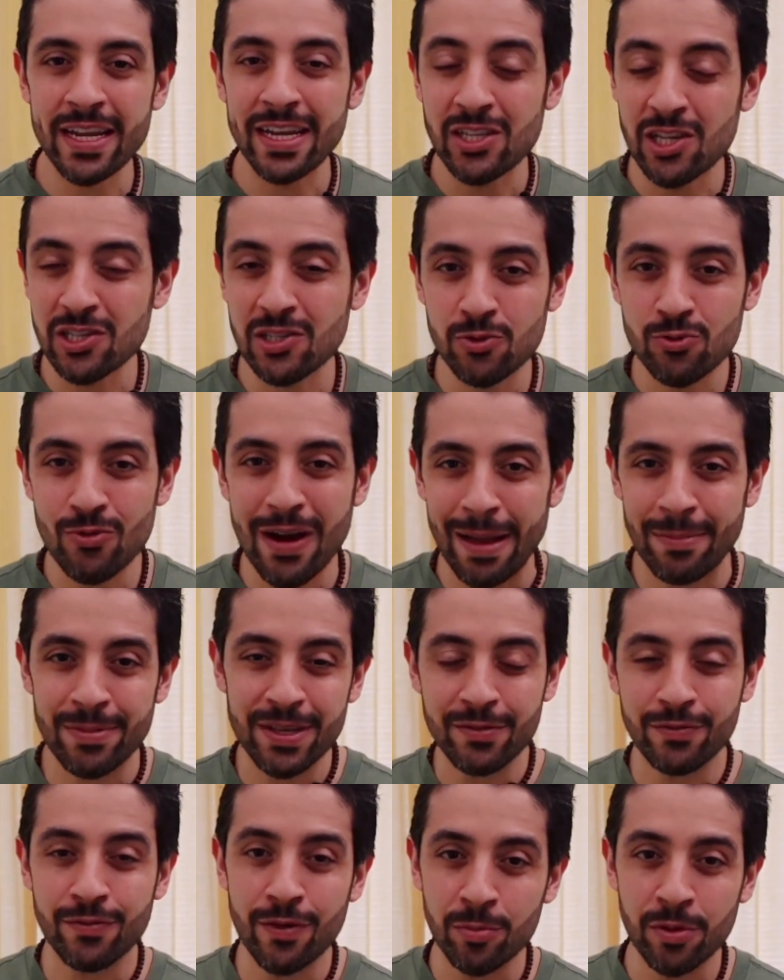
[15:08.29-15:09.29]
I just grab
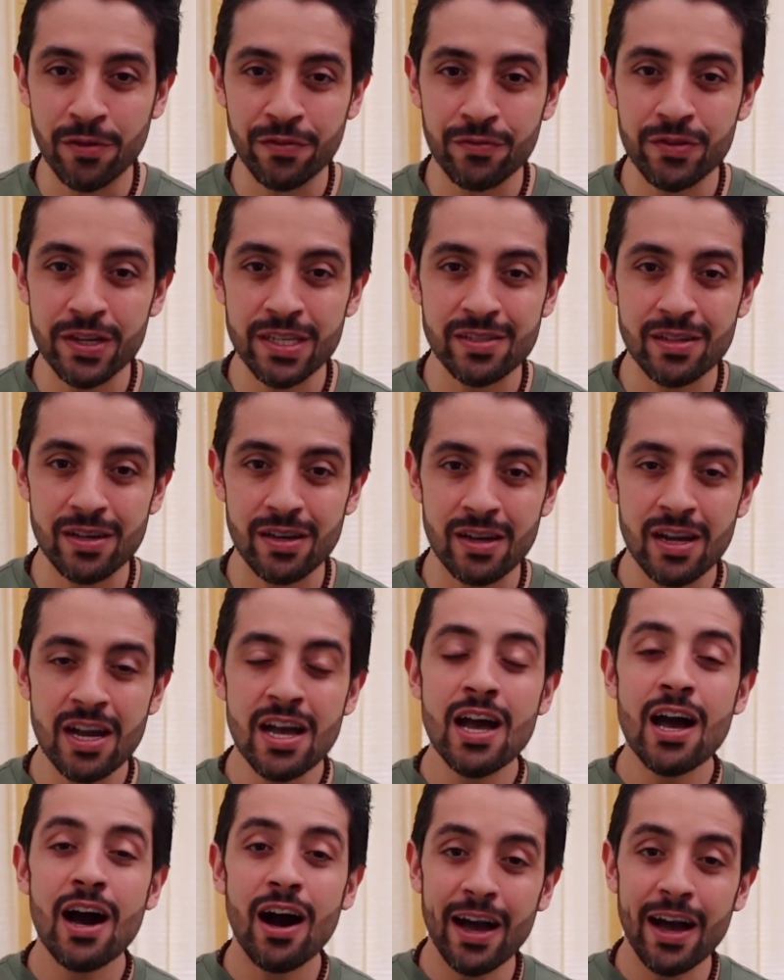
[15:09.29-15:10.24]
it from the freezer,